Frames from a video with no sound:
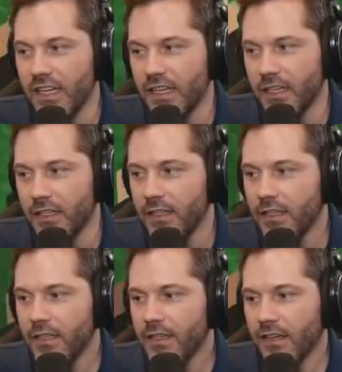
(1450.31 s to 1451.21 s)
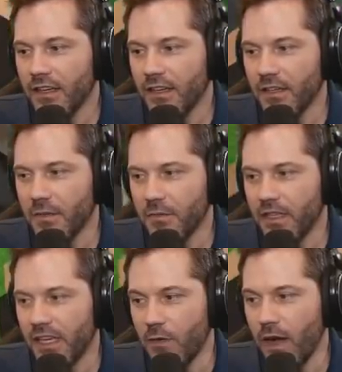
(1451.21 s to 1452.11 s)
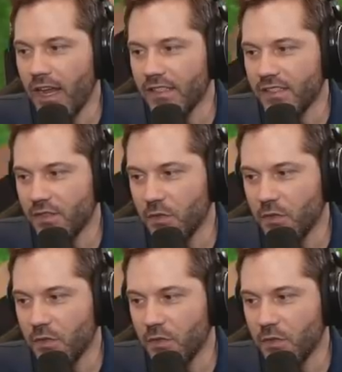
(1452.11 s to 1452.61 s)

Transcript: Uh, um, like grass